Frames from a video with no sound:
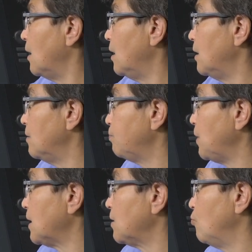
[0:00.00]
uh,
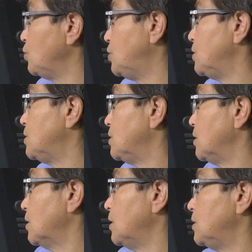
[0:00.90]
plex, which is,
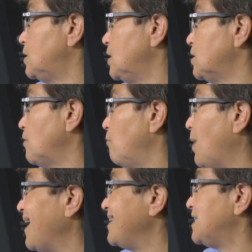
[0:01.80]
consists of
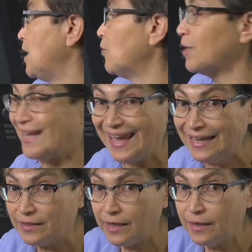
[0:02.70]
myenteric
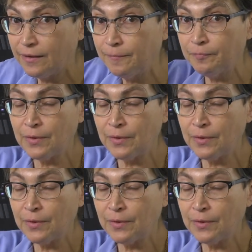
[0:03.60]
ganglia